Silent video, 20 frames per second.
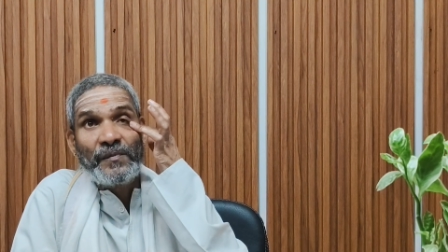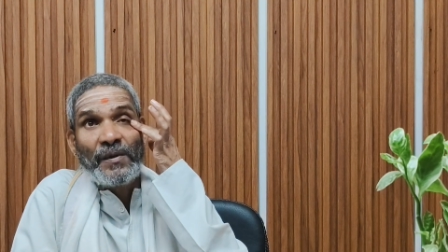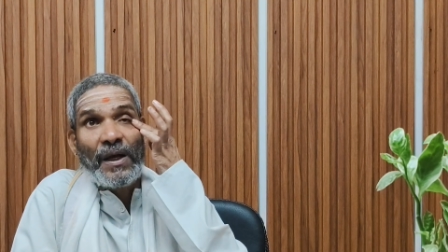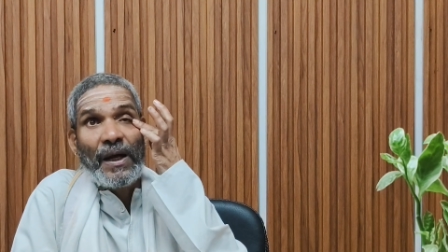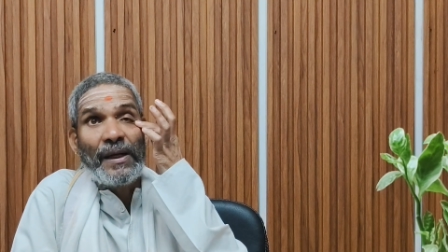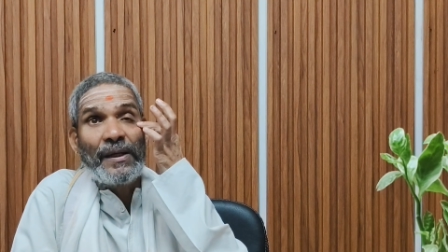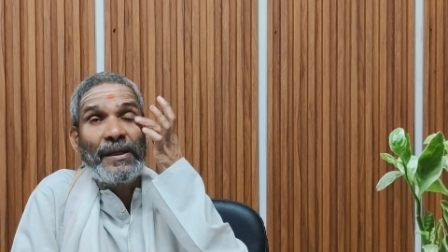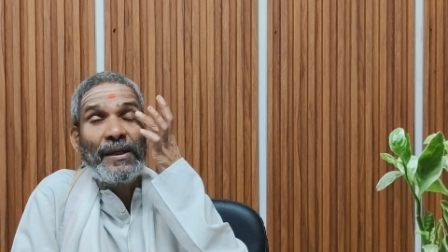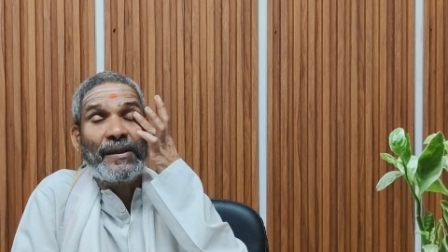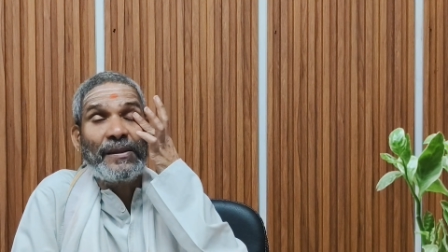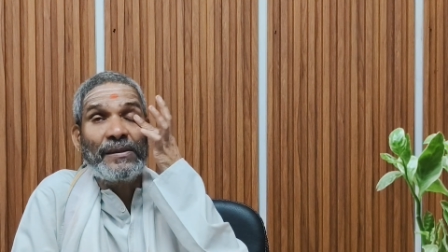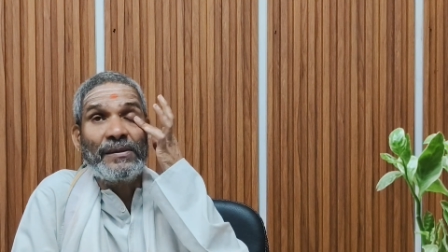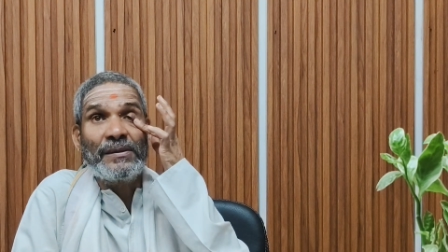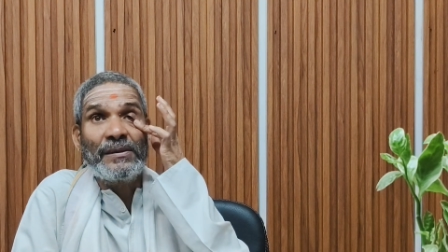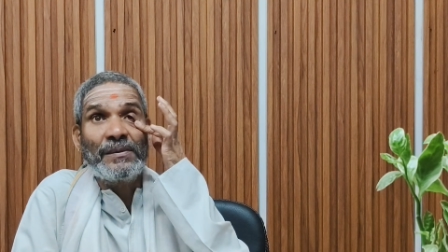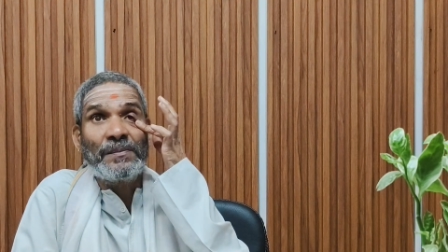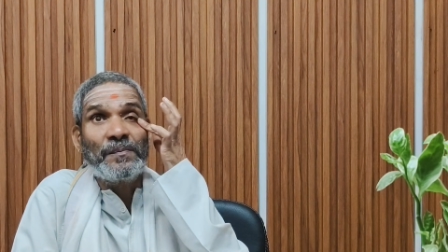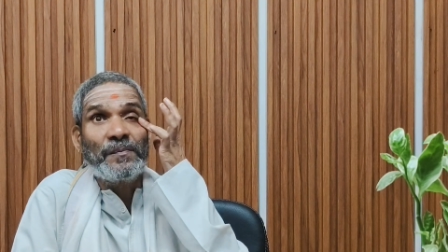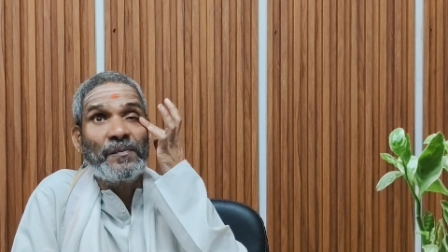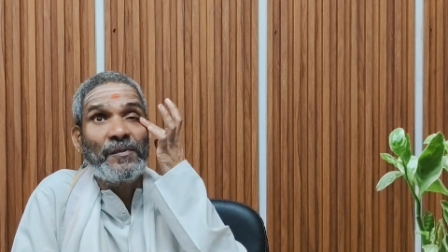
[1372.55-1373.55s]

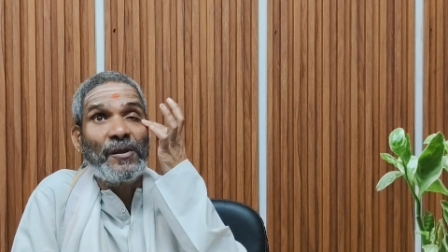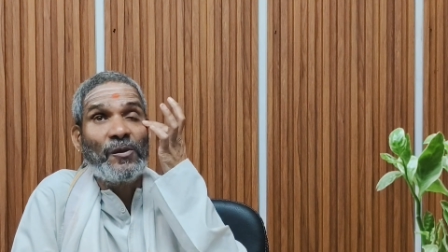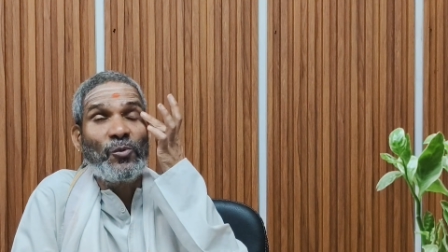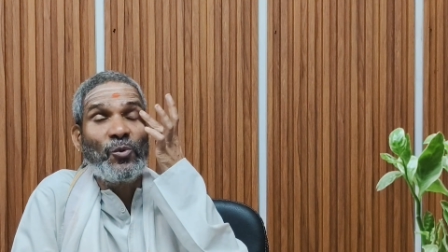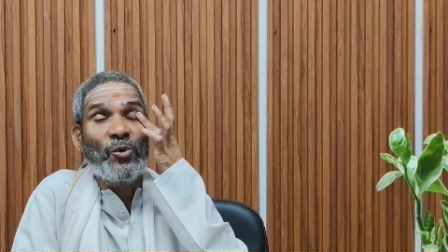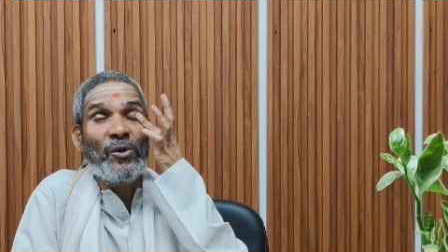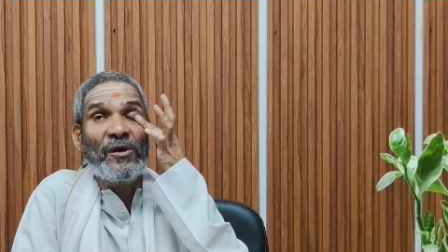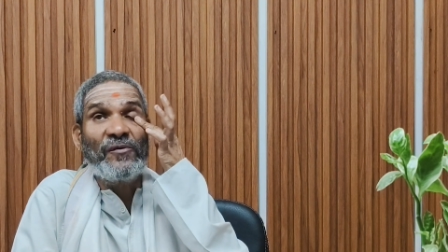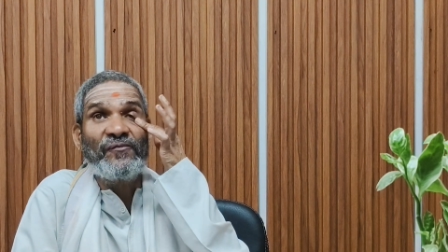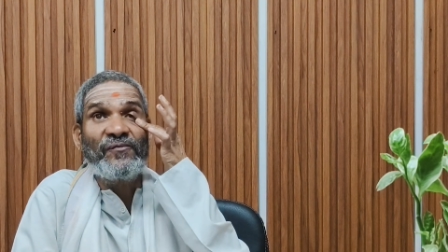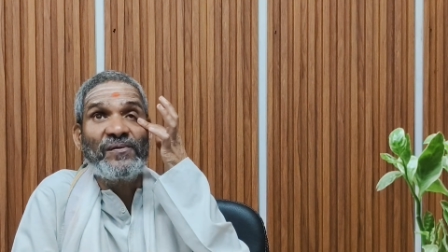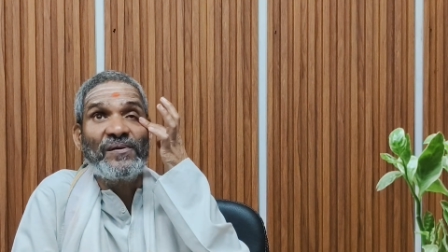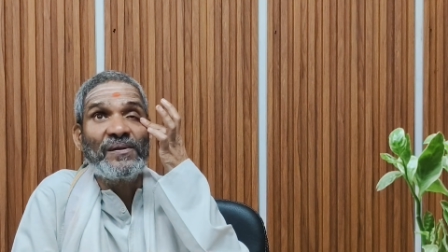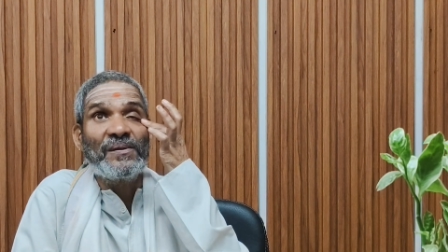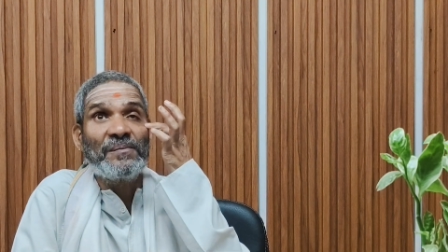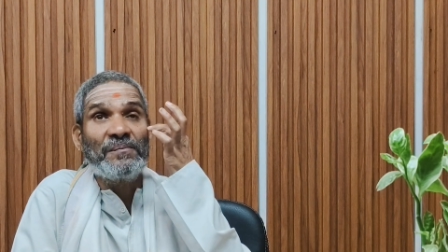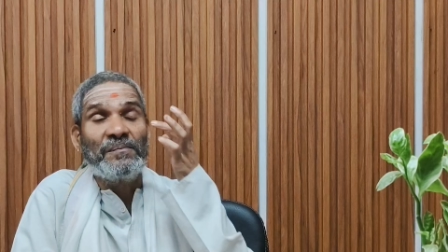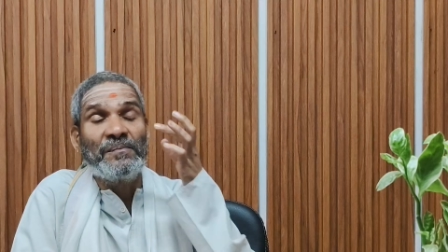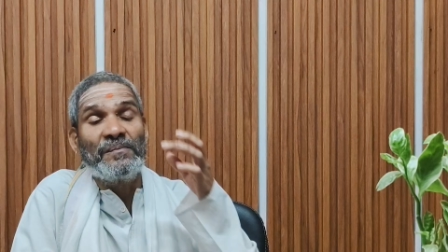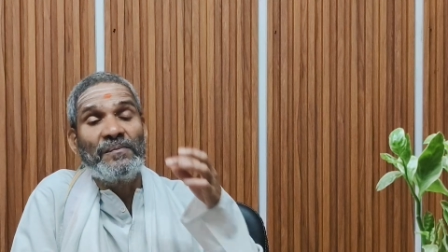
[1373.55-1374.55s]
under the rule of
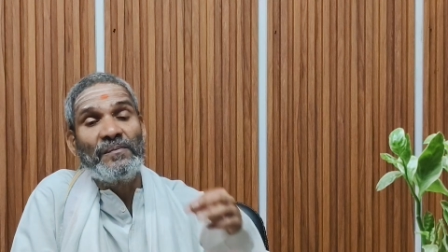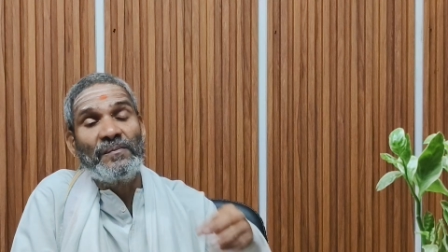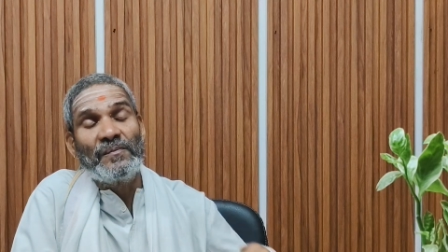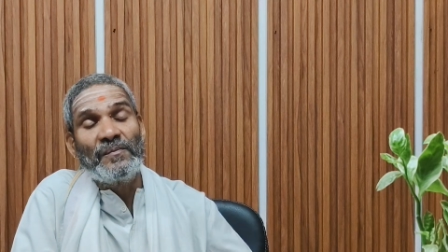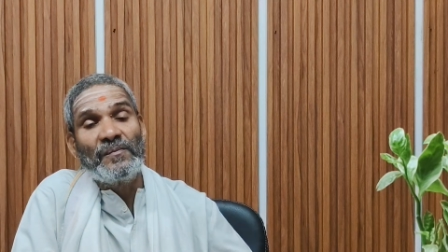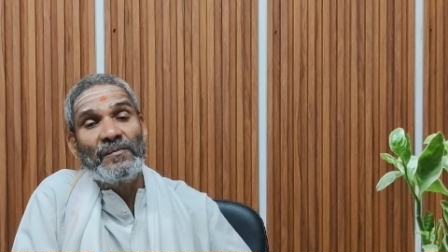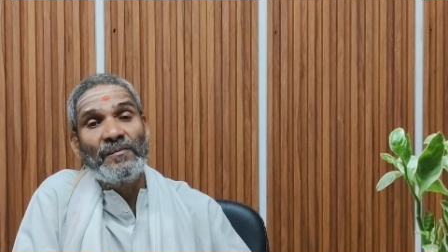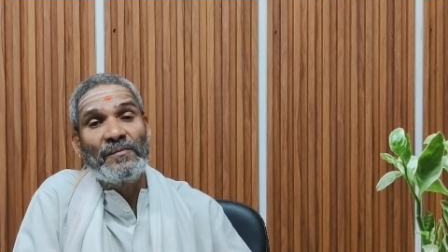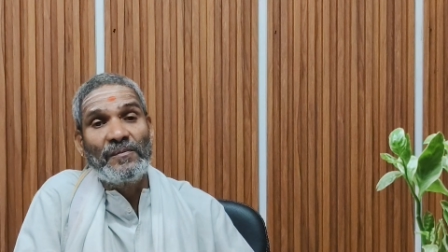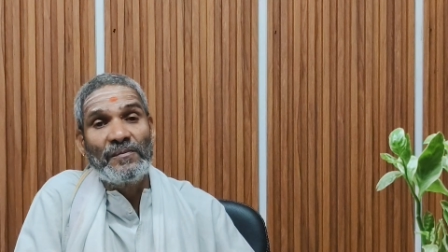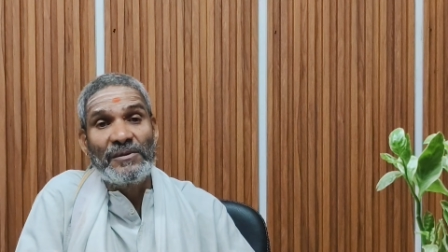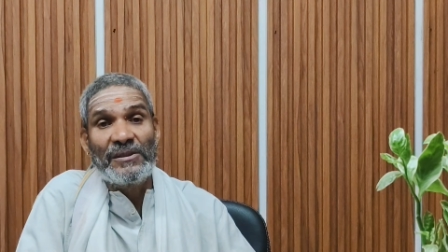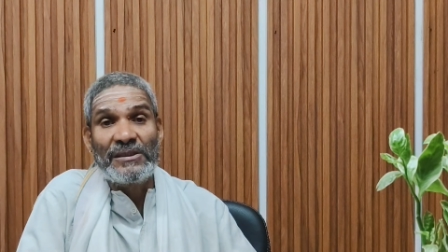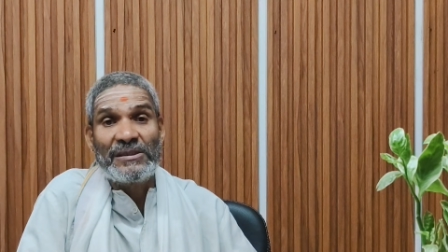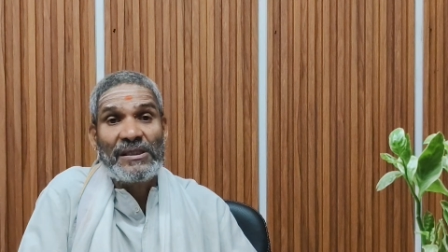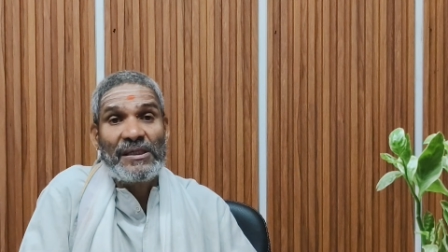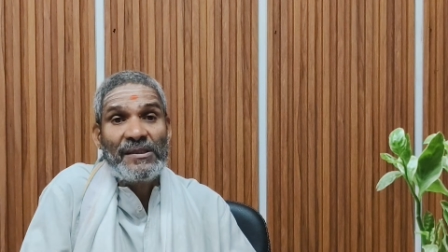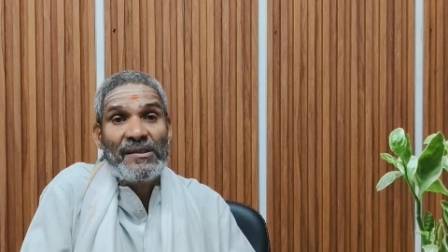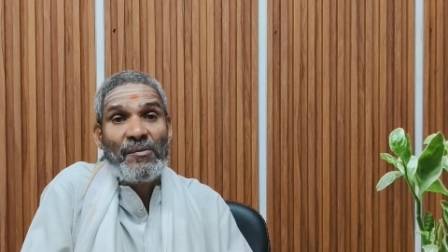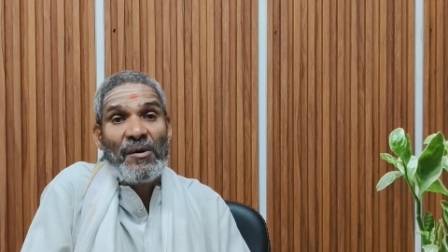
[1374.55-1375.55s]

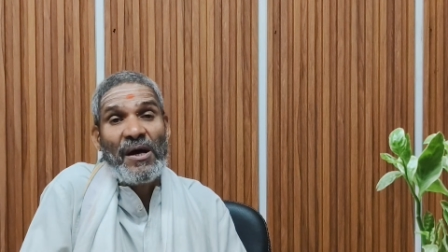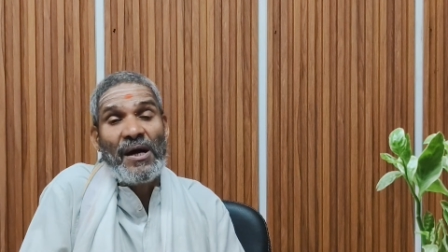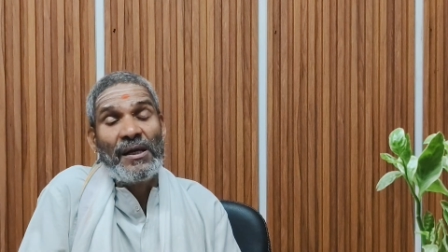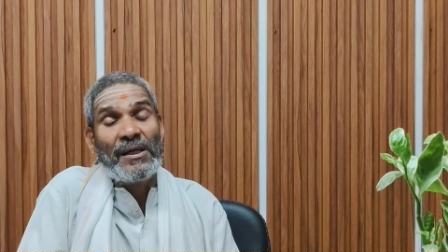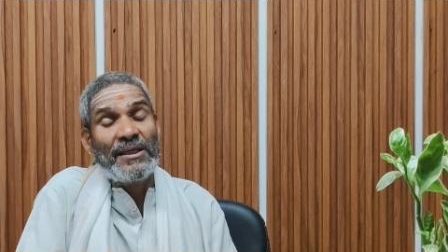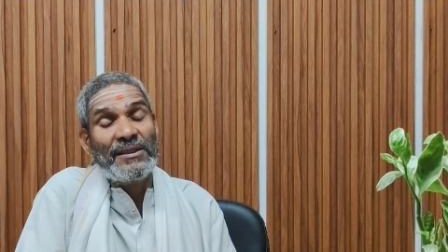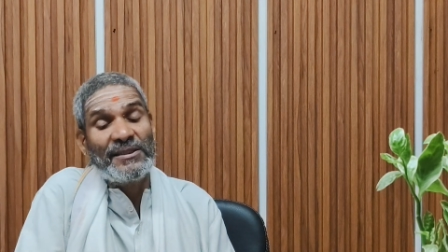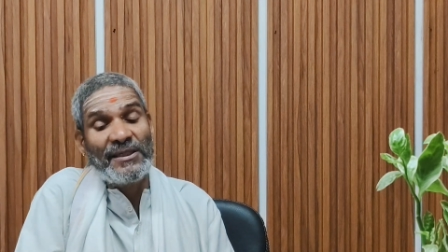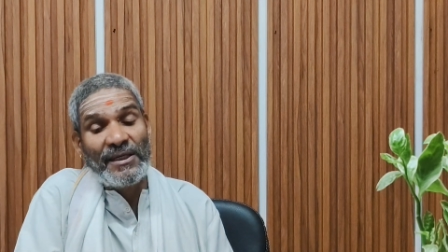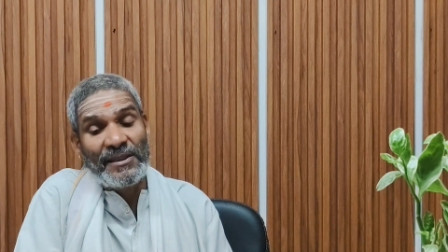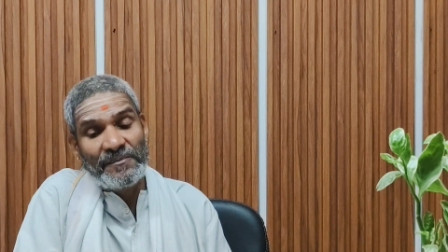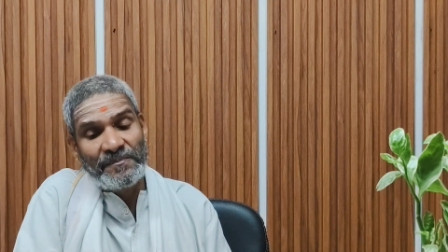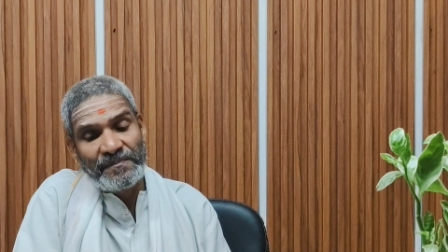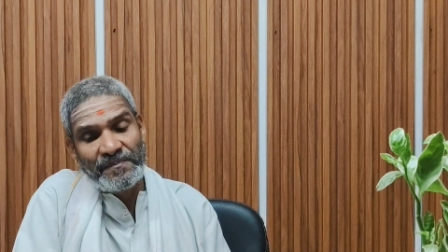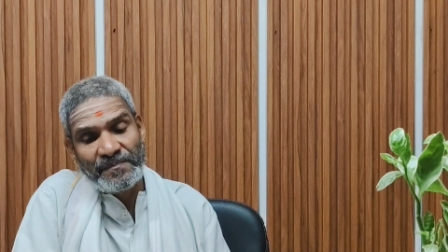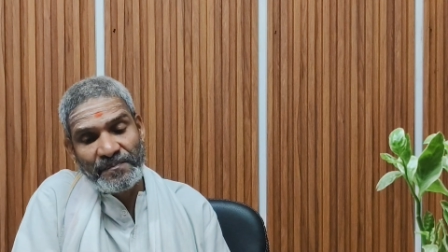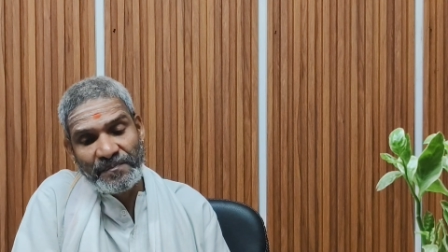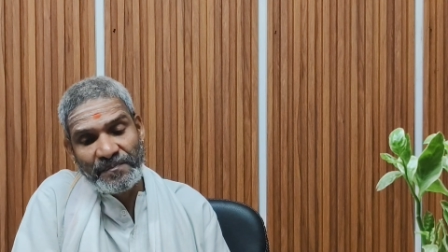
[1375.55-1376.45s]
Dasharatha Maharaja,